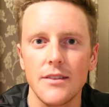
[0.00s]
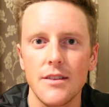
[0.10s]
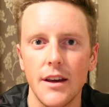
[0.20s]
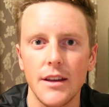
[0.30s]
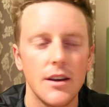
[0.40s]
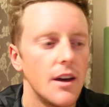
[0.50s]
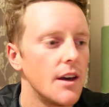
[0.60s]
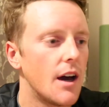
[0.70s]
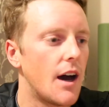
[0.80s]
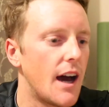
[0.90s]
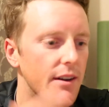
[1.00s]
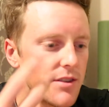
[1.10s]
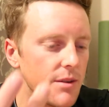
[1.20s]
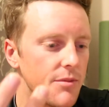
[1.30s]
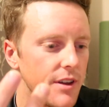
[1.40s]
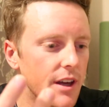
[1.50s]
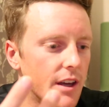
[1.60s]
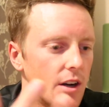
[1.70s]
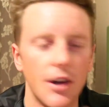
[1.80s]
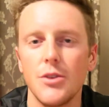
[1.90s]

It's like, I'll have something, you know,